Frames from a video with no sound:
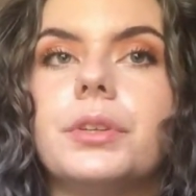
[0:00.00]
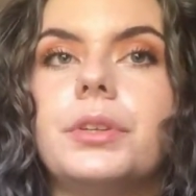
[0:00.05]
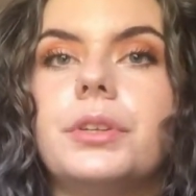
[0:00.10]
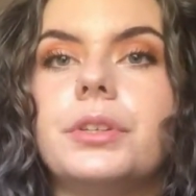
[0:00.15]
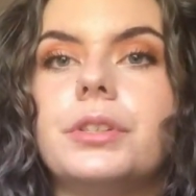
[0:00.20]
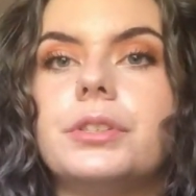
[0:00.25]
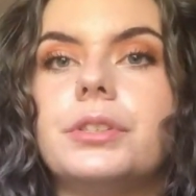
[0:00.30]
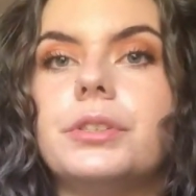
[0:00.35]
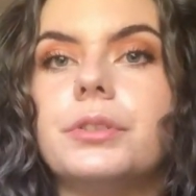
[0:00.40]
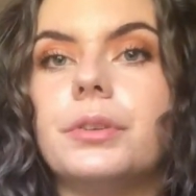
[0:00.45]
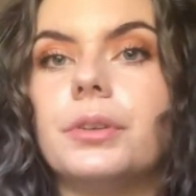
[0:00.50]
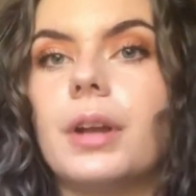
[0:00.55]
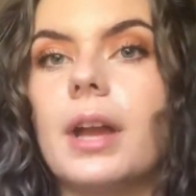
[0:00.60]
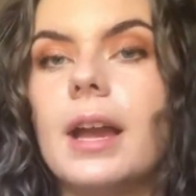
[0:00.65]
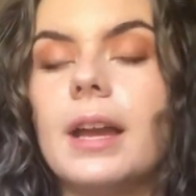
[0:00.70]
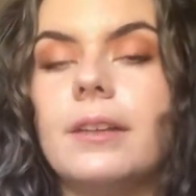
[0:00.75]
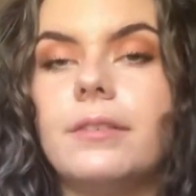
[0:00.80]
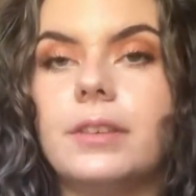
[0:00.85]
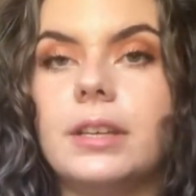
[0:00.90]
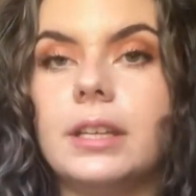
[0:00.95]
you're still
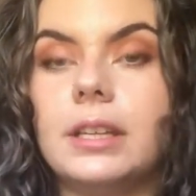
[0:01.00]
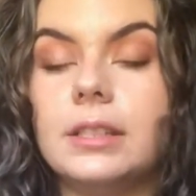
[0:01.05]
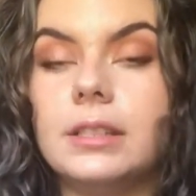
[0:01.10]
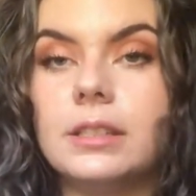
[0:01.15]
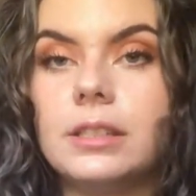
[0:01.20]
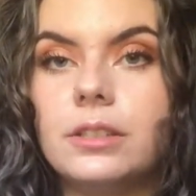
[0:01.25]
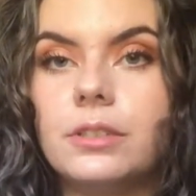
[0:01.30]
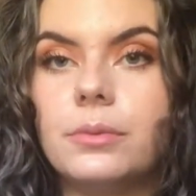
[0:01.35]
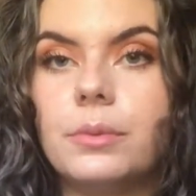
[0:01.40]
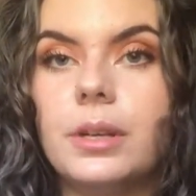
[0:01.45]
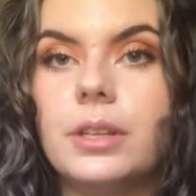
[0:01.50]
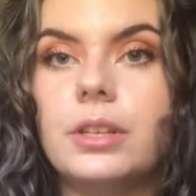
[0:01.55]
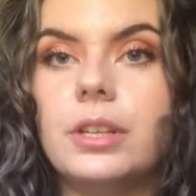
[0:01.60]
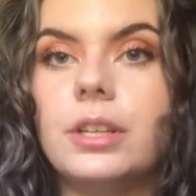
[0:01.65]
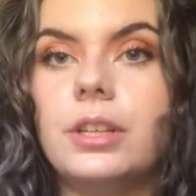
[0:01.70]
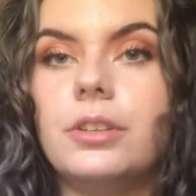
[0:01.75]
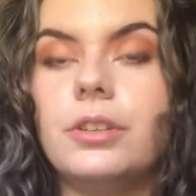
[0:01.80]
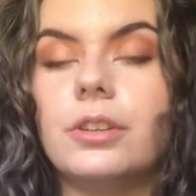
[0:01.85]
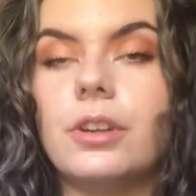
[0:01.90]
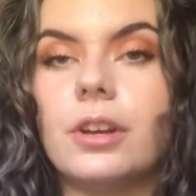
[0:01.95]
kind of getting
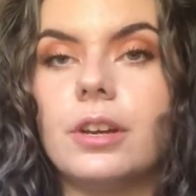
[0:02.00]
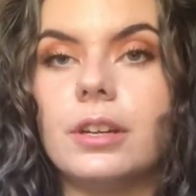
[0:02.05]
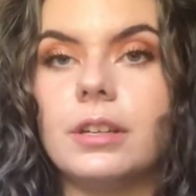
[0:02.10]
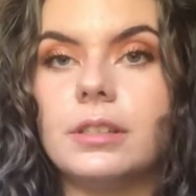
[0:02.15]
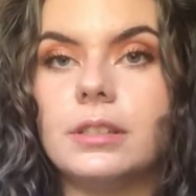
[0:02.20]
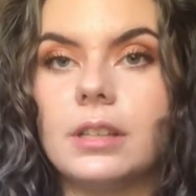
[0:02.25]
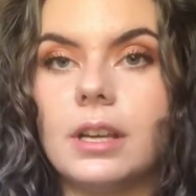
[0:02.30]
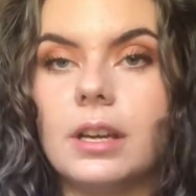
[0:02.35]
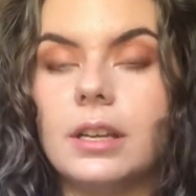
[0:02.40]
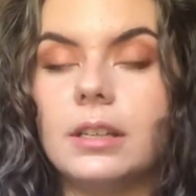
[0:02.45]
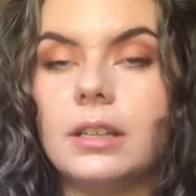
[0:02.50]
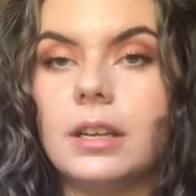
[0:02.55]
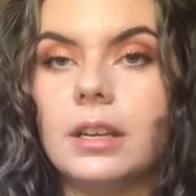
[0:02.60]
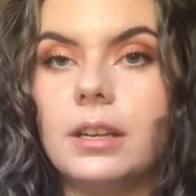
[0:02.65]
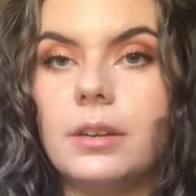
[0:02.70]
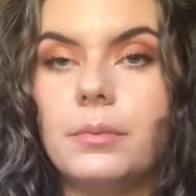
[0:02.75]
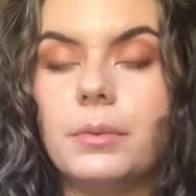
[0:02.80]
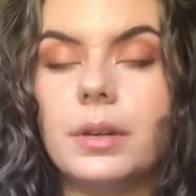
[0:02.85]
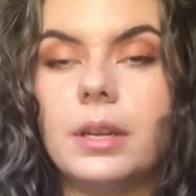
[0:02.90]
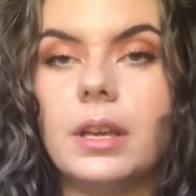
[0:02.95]
situated. You're not assigned
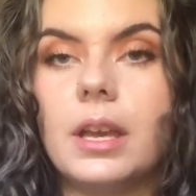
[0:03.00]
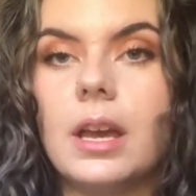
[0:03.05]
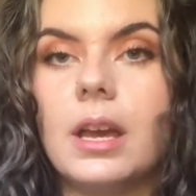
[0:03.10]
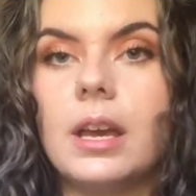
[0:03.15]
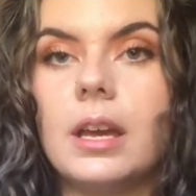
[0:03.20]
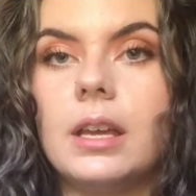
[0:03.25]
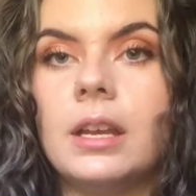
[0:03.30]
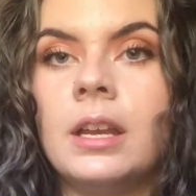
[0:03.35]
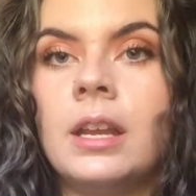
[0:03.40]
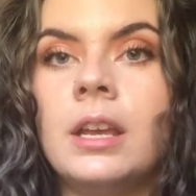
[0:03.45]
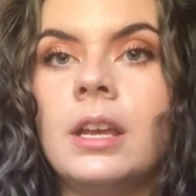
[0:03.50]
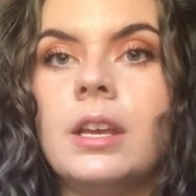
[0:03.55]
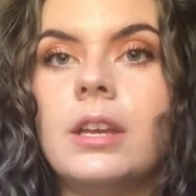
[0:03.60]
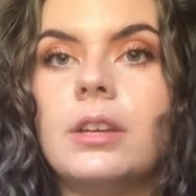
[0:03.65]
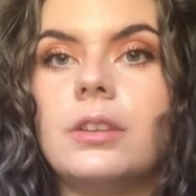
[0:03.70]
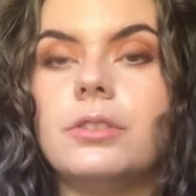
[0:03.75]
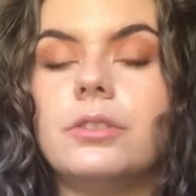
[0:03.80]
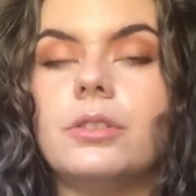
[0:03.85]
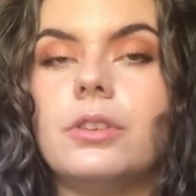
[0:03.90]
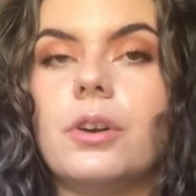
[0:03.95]
anywhere yet.
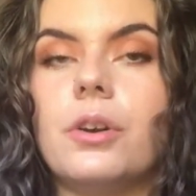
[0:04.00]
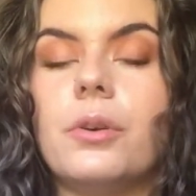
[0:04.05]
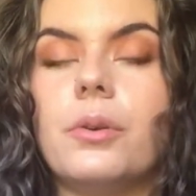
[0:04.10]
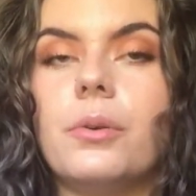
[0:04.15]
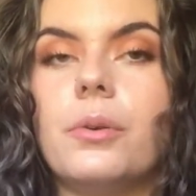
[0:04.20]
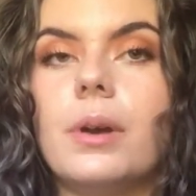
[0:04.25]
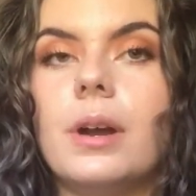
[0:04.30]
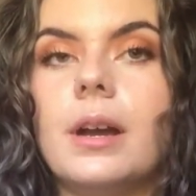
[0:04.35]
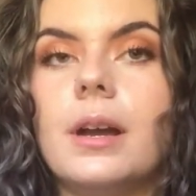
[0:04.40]
So